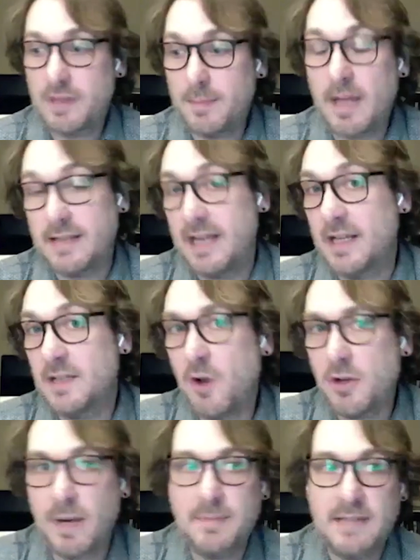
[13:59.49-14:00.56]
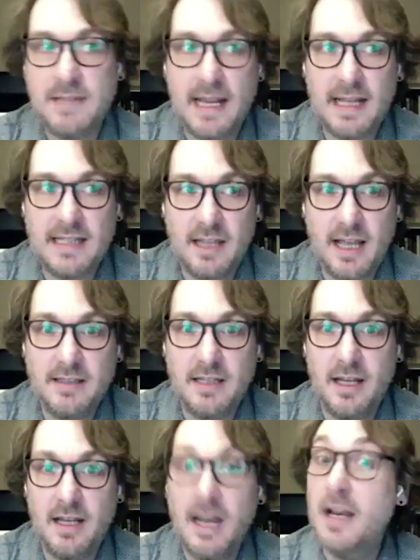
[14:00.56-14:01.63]
I'm not saying it's false, but I'm saying it's
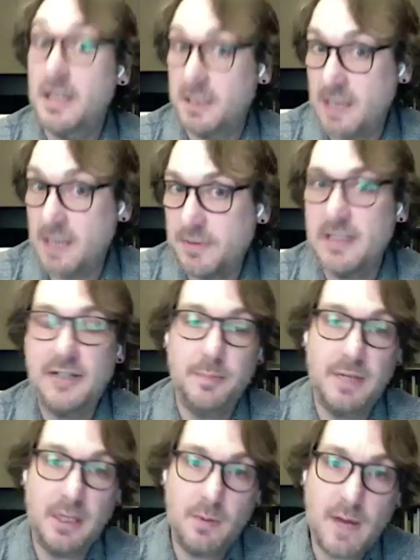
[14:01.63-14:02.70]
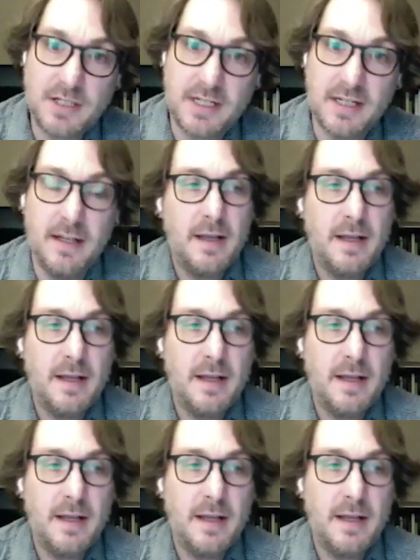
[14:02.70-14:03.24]
an assumption that should be questioned,